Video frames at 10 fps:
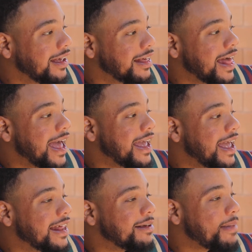that
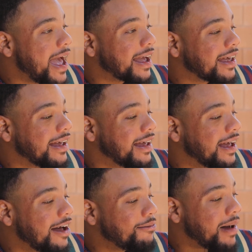in the back
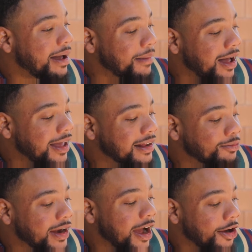of my mind,
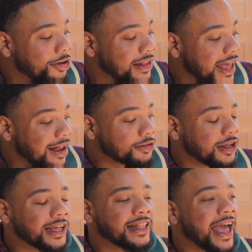when I heard that, I was
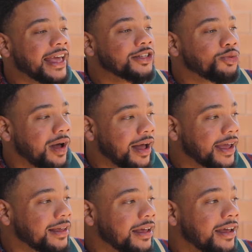like, that is
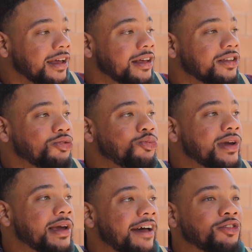why
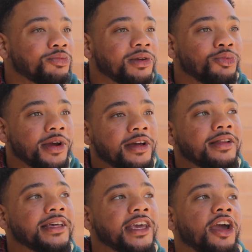we have to be
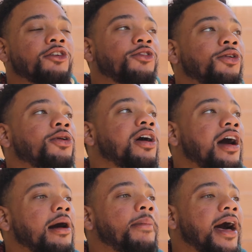really careful
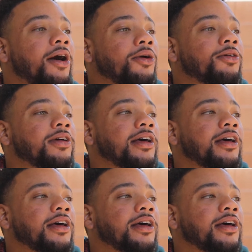about